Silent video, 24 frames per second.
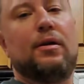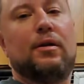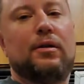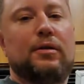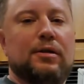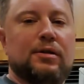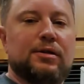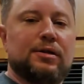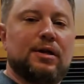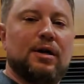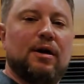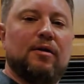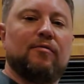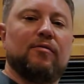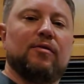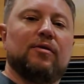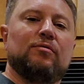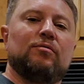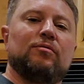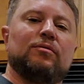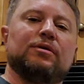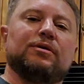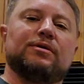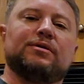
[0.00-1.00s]

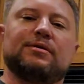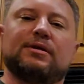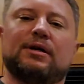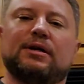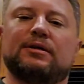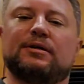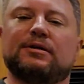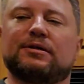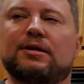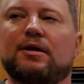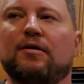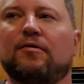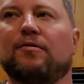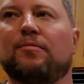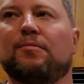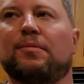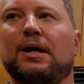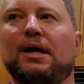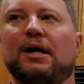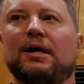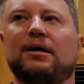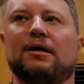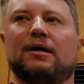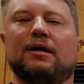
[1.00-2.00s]
discovered was discovered
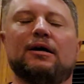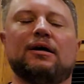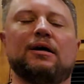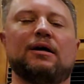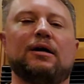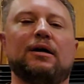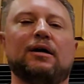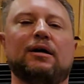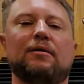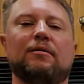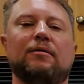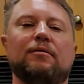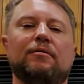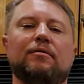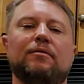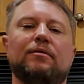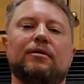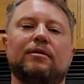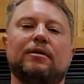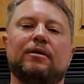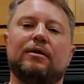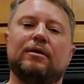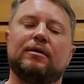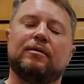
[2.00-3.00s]
by a
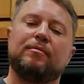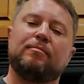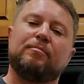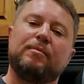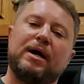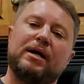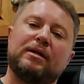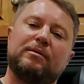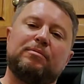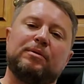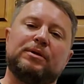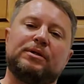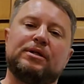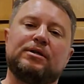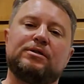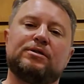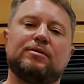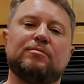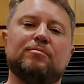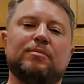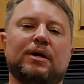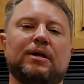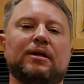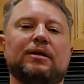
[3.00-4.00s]

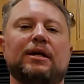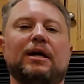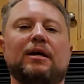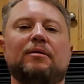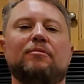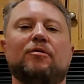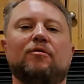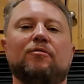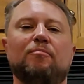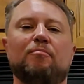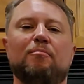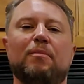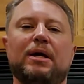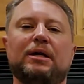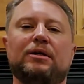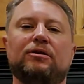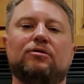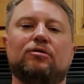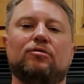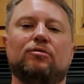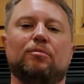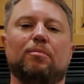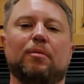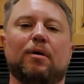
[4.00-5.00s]
mathematician by the name of
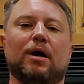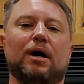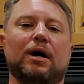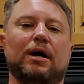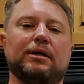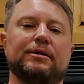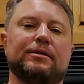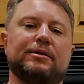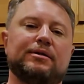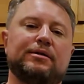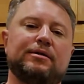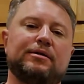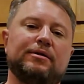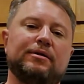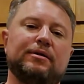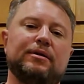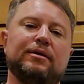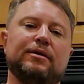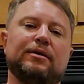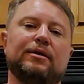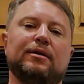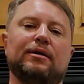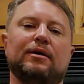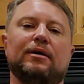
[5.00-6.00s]
Mandelbrot.
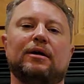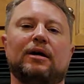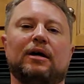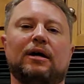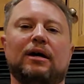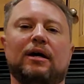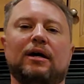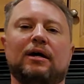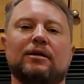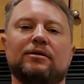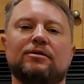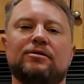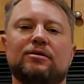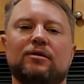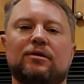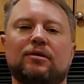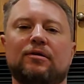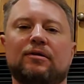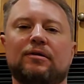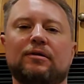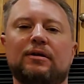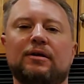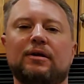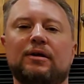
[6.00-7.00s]

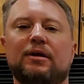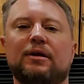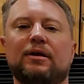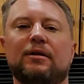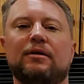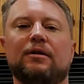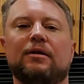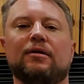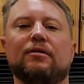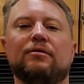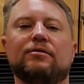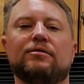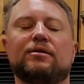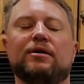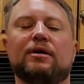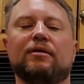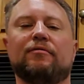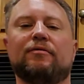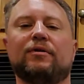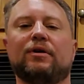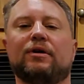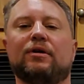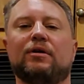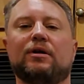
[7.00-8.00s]
So
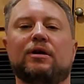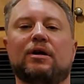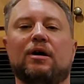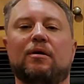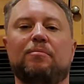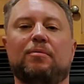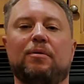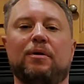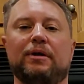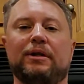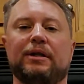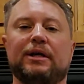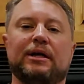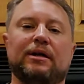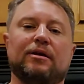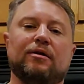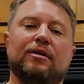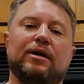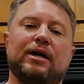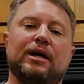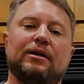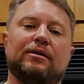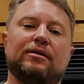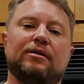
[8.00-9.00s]
if you look up on the
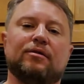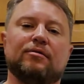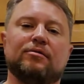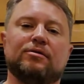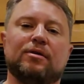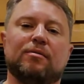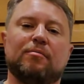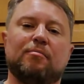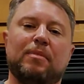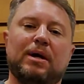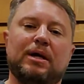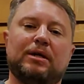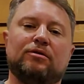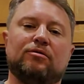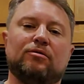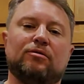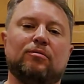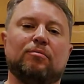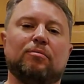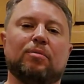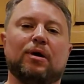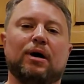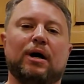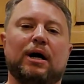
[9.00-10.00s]
internet, there's a
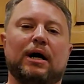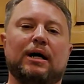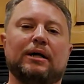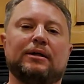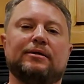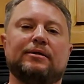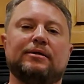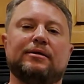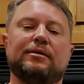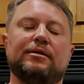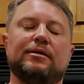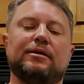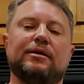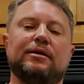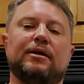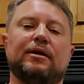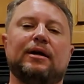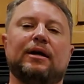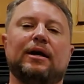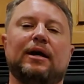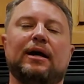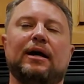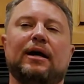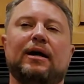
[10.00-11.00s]
Mandelbrot
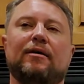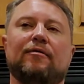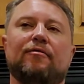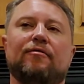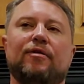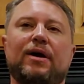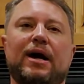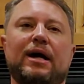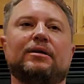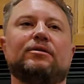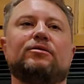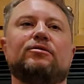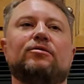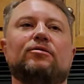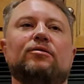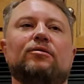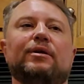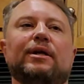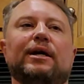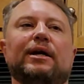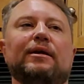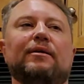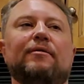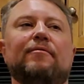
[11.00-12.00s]
fractal
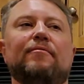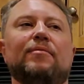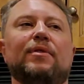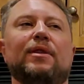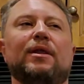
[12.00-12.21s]
that,